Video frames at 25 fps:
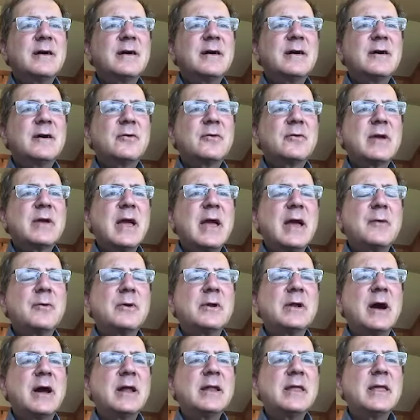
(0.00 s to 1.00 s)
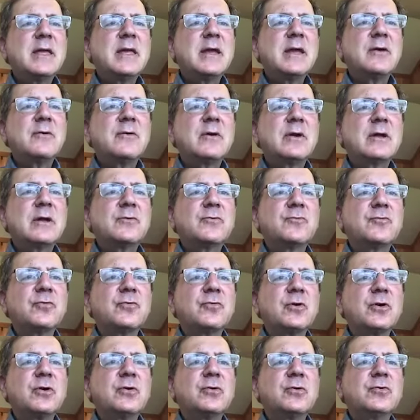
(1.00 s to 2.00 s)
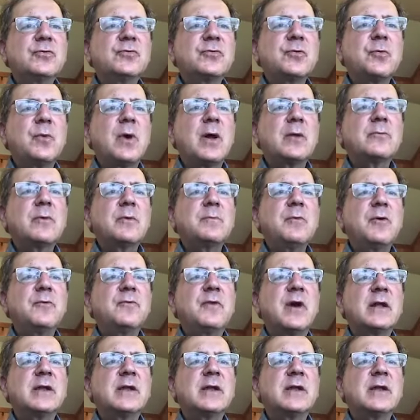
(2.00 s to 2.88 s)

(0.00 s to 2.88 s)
Okay, we're not hearing Drew, so why don't we move on?